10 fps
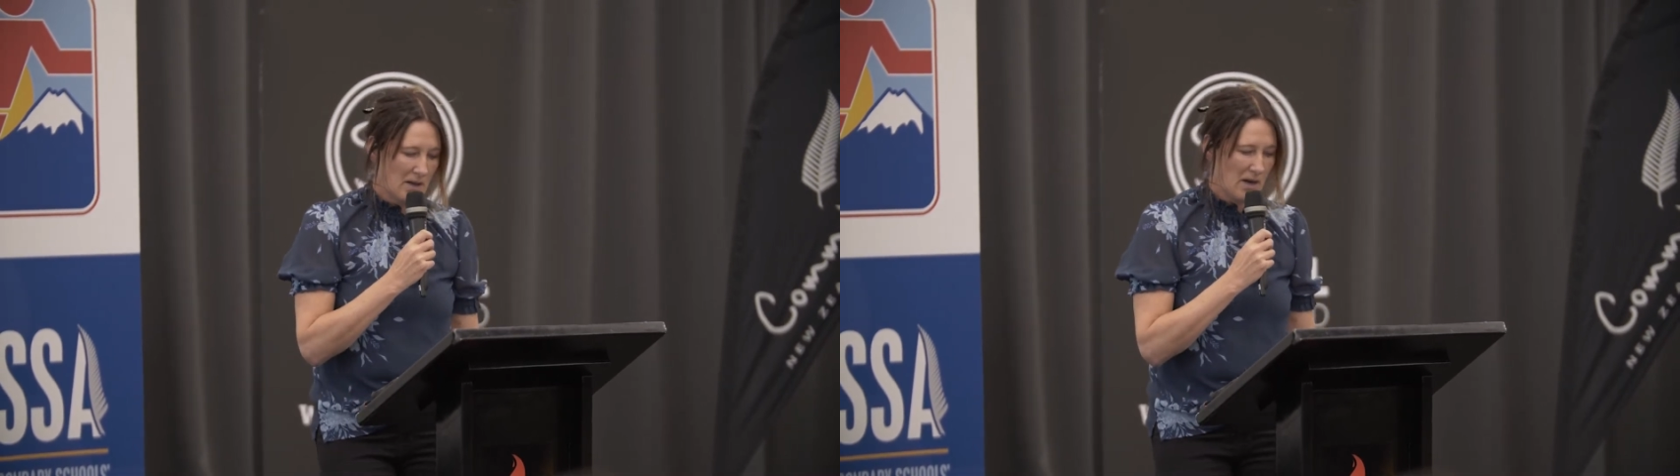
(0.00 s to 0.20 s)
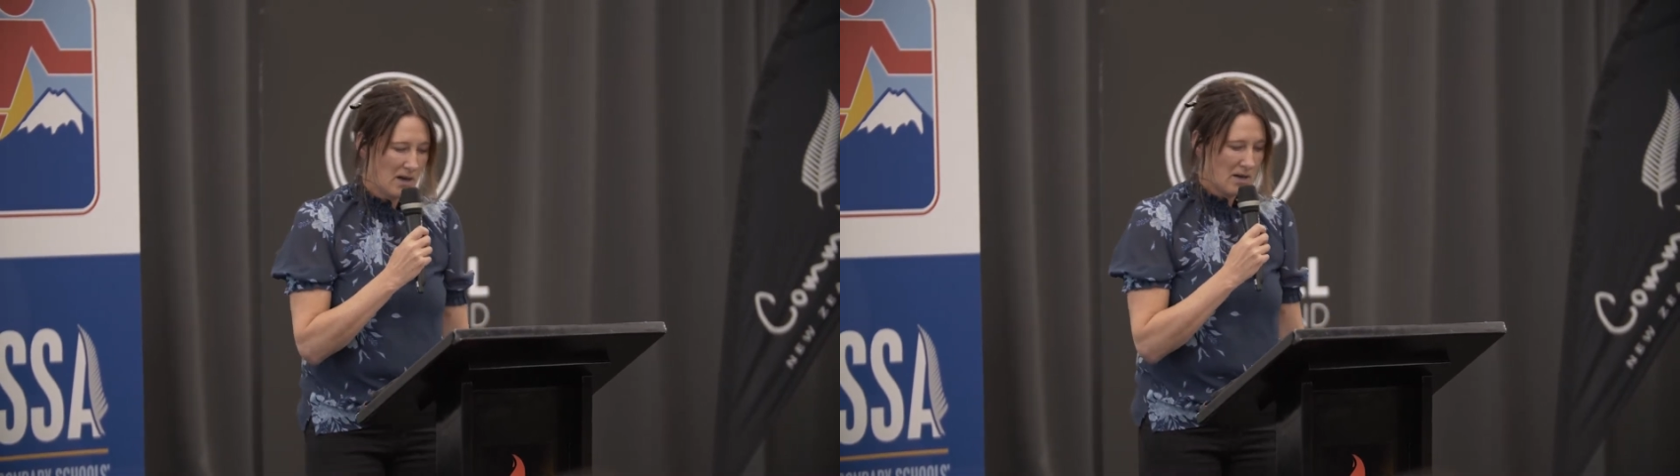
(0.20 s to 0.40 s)

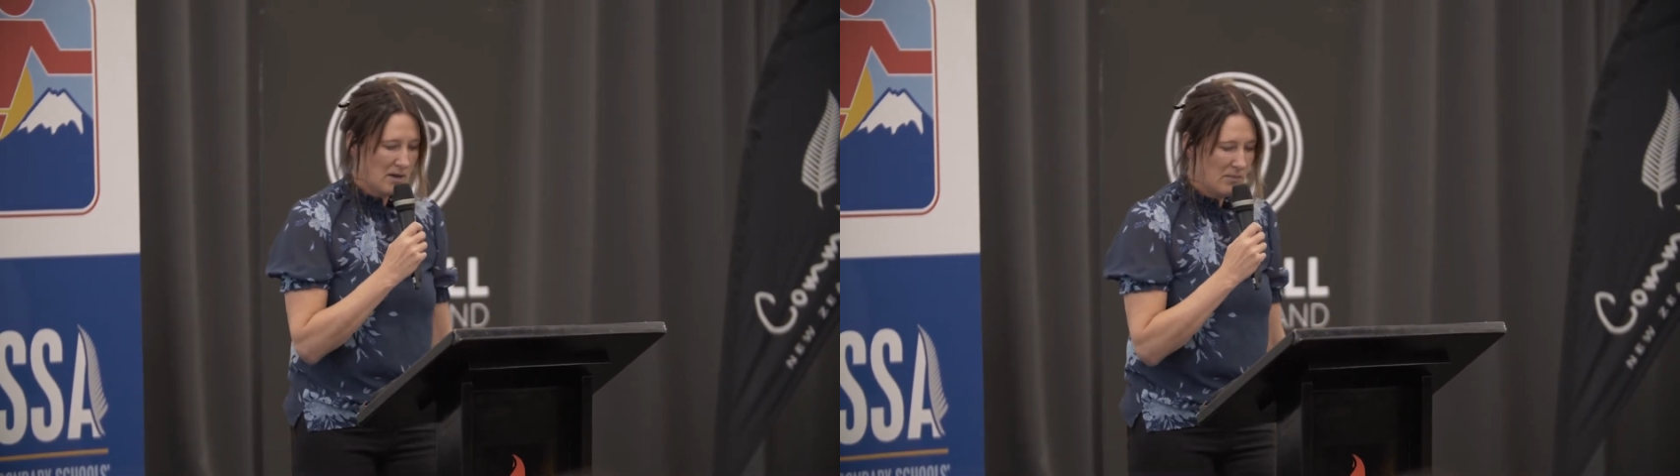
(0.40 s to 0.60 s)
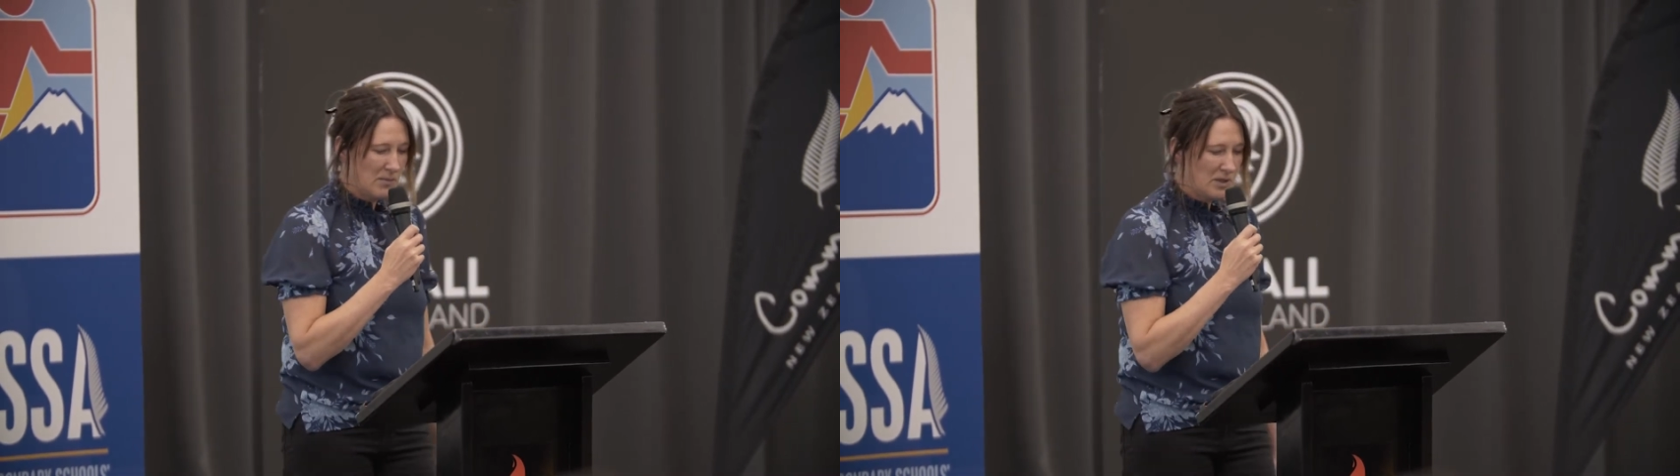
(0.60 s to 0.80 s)

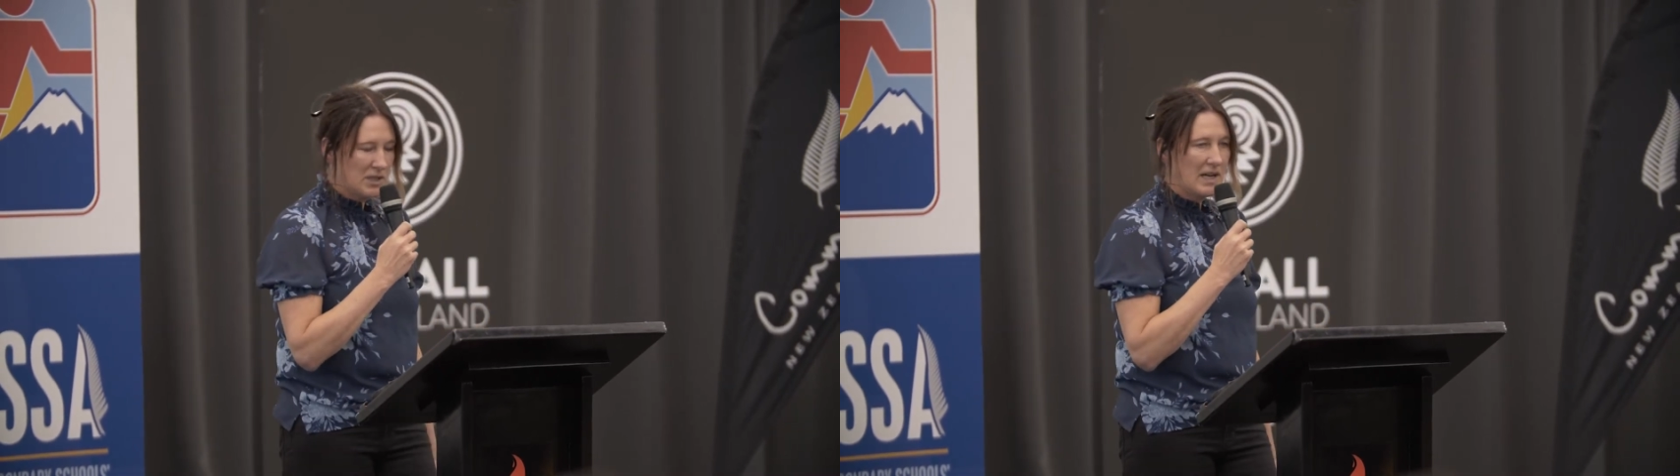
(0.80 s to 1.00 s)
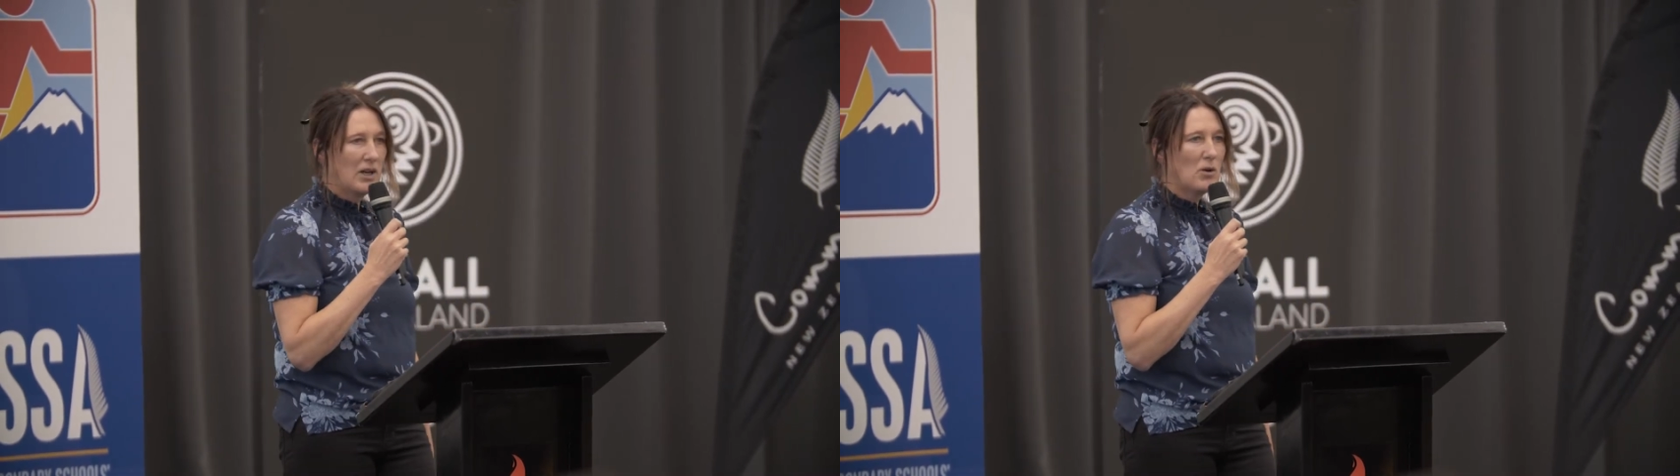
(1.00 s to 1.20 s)
to
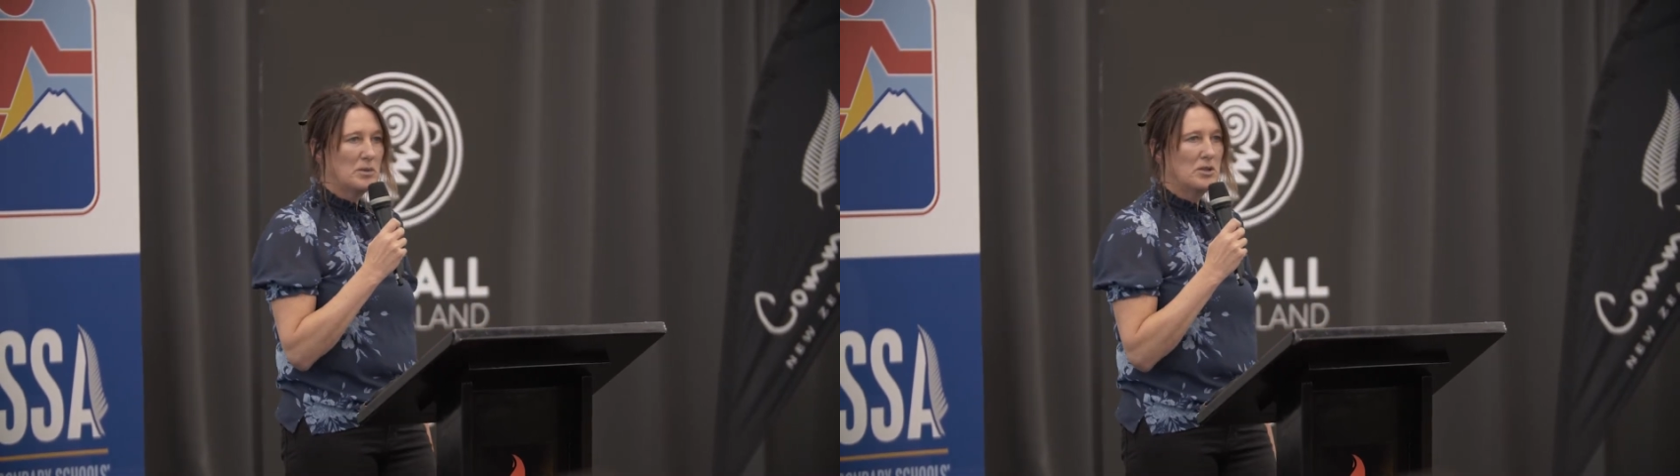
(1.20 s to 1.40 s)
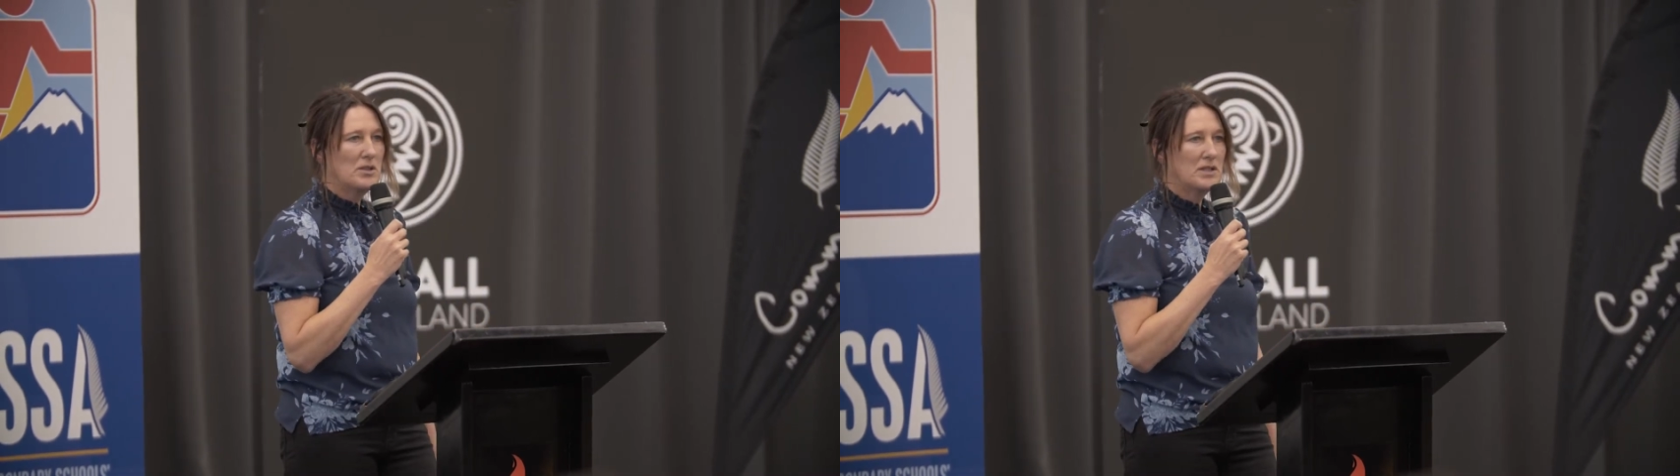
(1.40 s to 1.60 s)
take
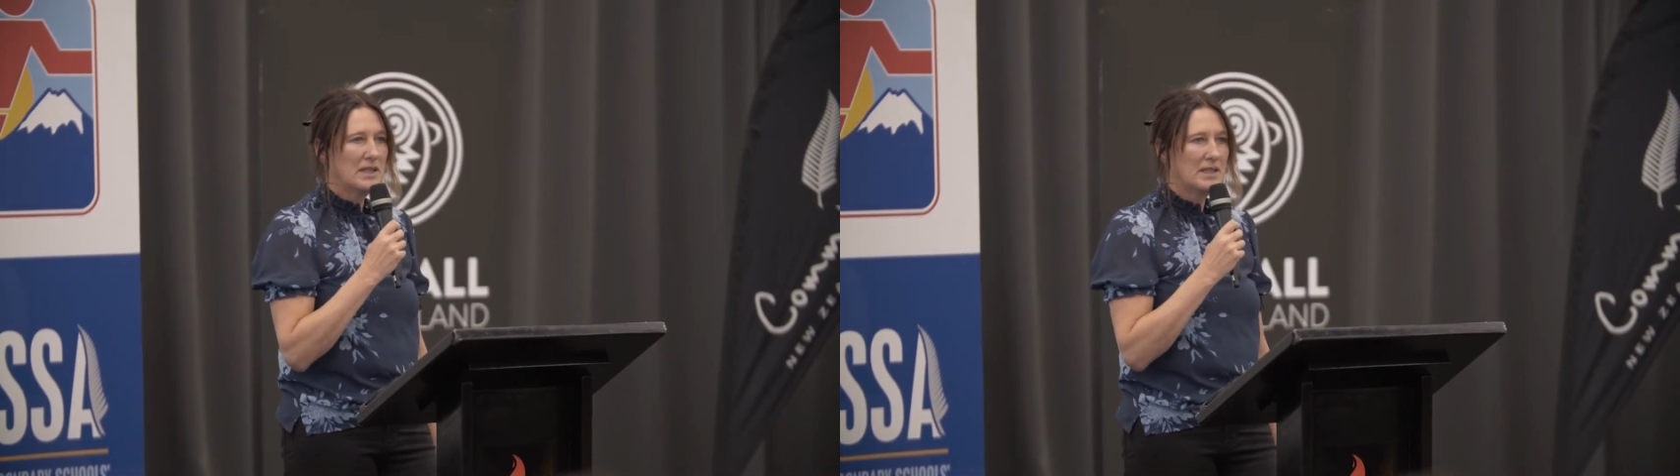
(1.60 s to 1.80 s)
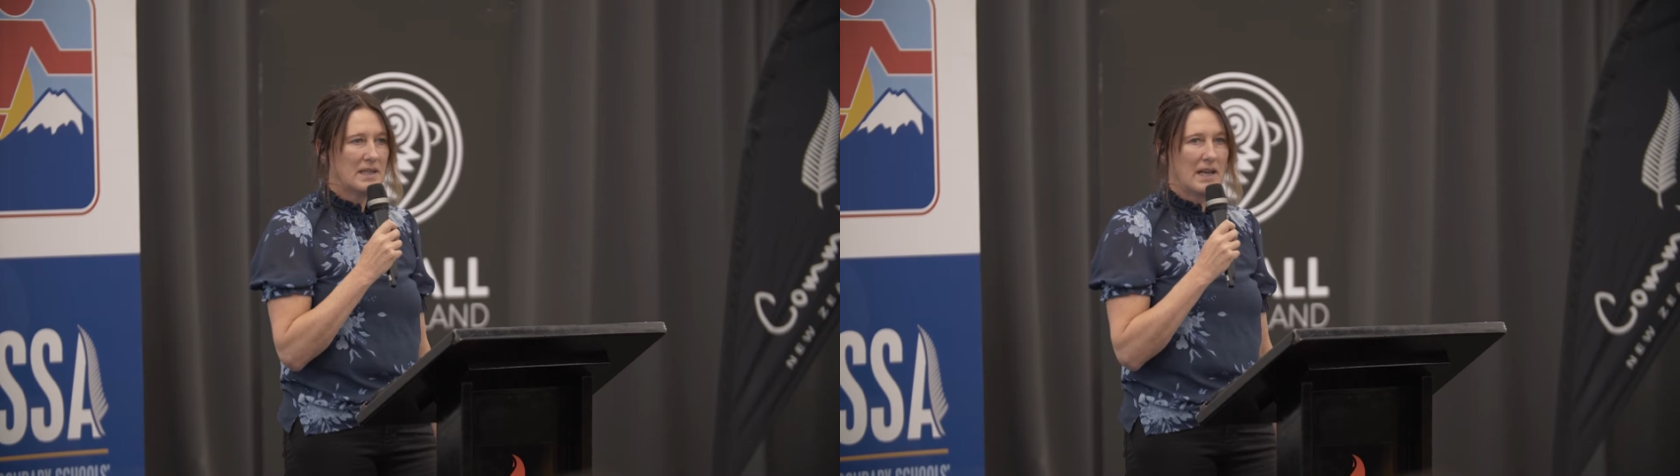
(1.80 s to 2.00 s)
opportunities